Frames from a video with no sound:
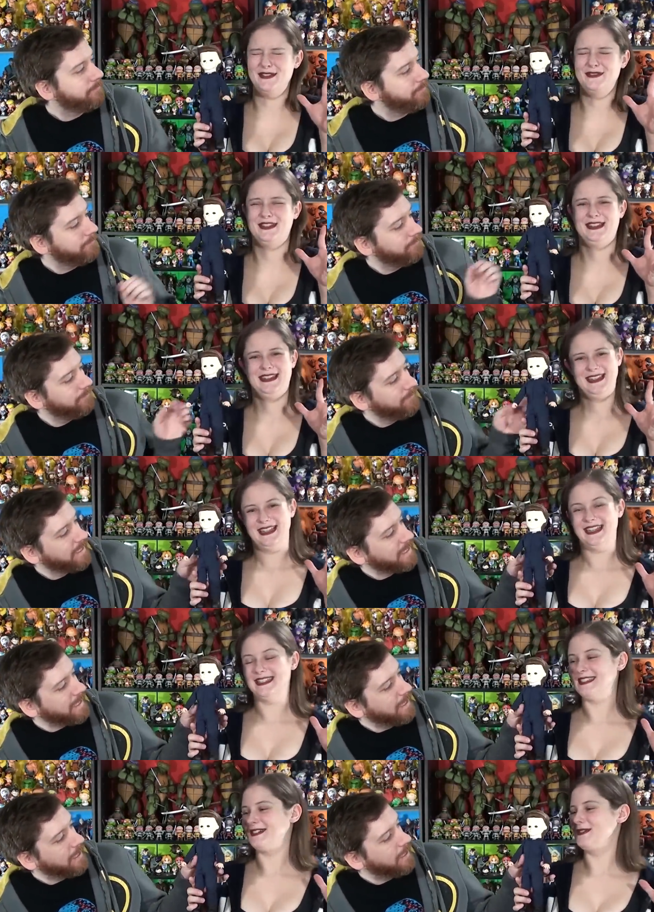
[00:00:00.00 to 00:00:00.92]
Speaker 1: cute.
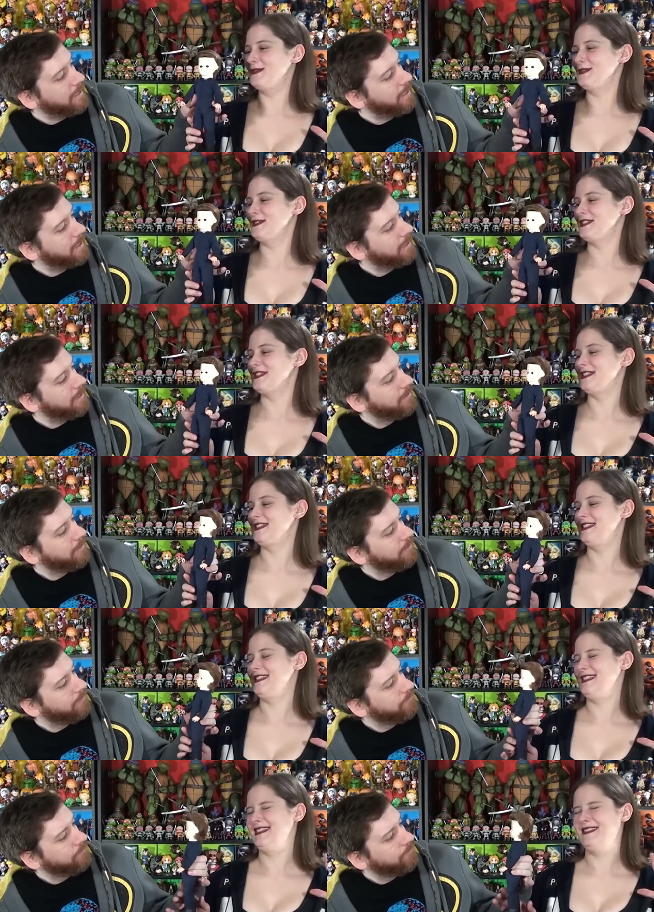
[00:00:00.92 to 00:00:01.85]
It's so
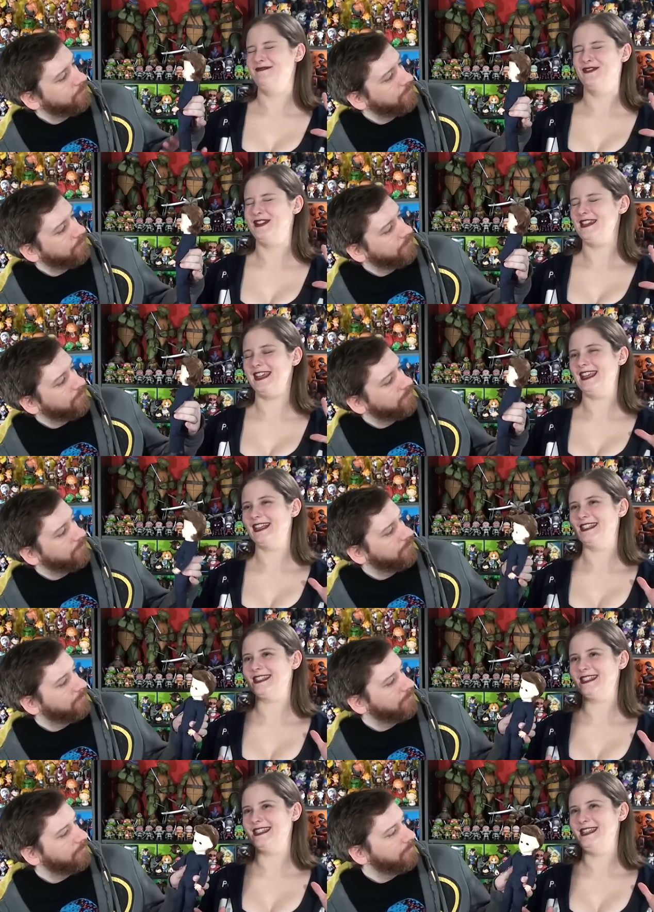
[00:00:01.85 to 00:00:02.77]

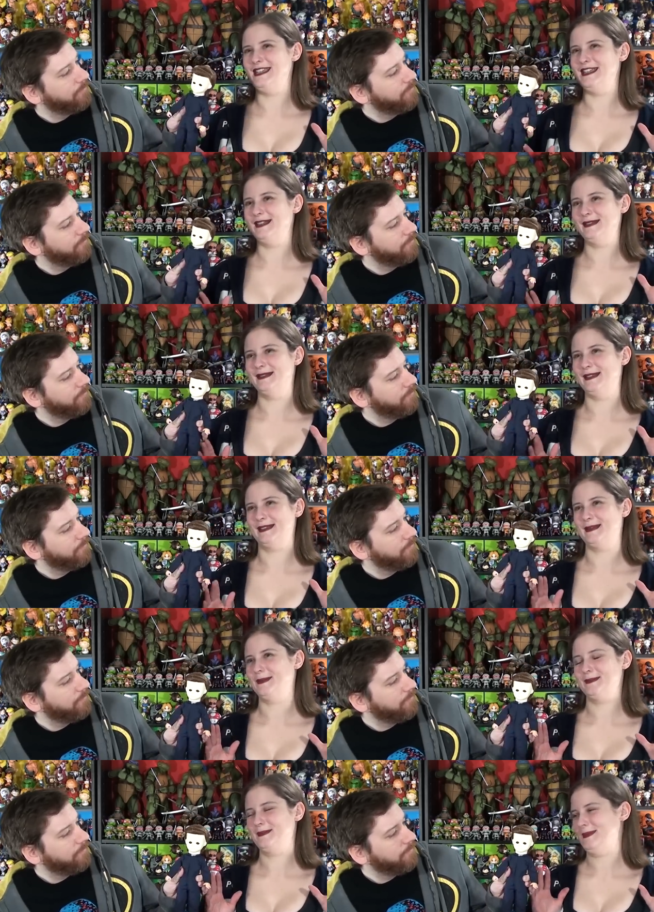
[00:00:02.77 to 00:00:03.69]
ridiculously like
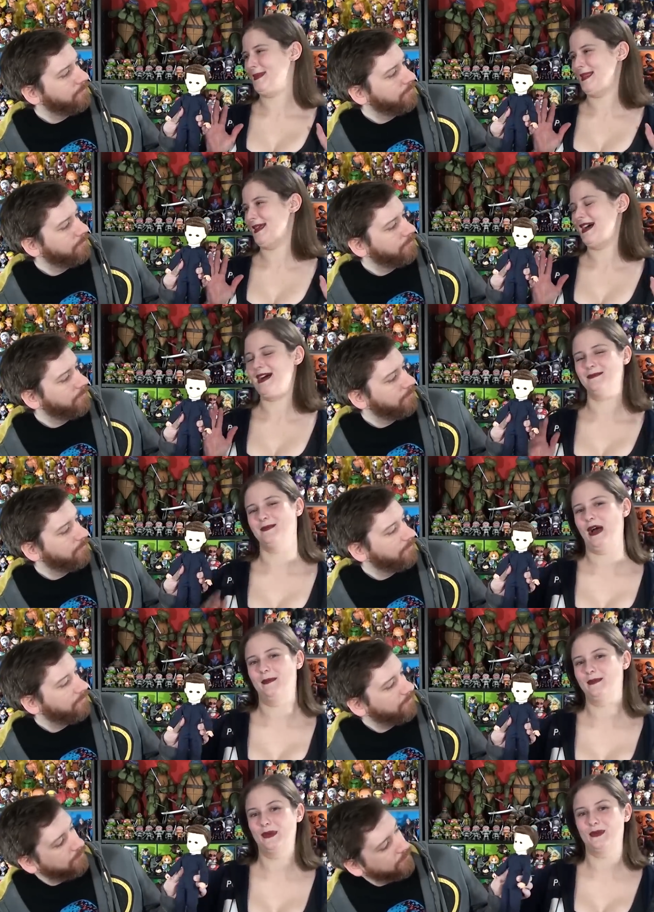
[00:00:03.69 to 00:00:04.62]
I'm
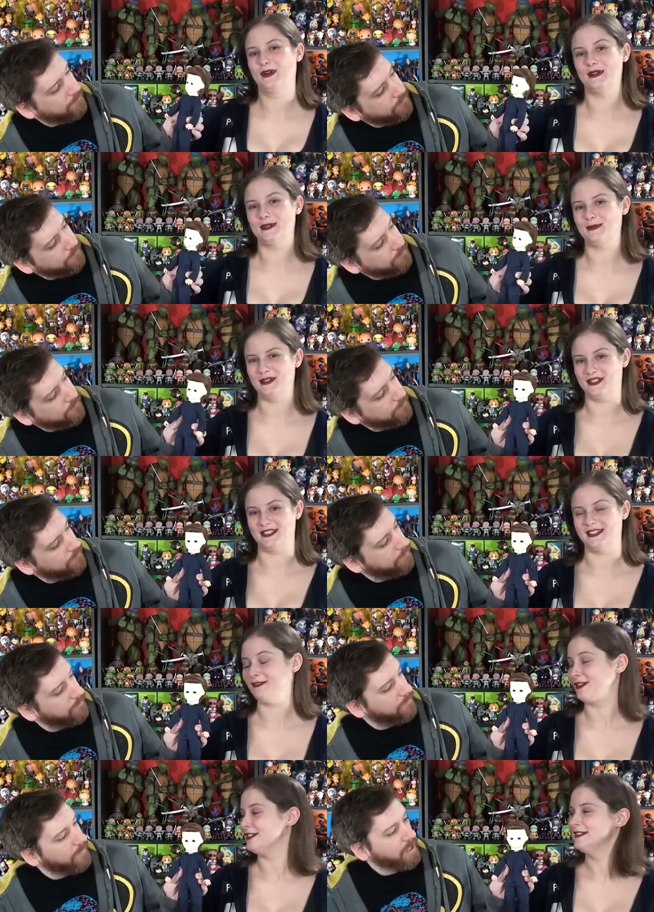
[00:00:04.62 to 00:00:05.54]
I'm the weirdest person
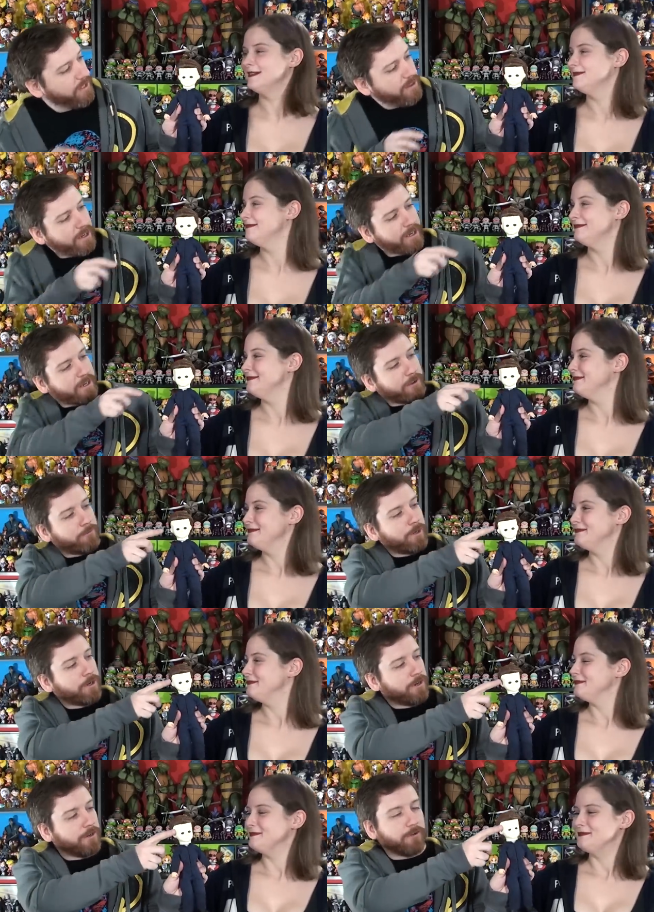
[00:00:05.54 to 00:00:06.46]
ever.
Speaker 2: It's got like a
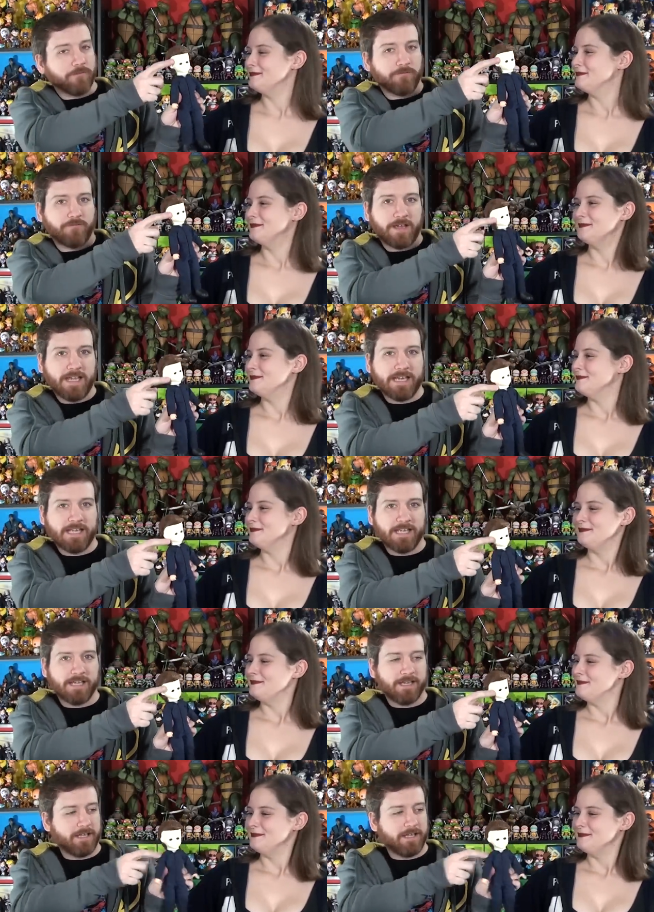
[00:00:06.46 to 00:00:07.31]
weird little veiny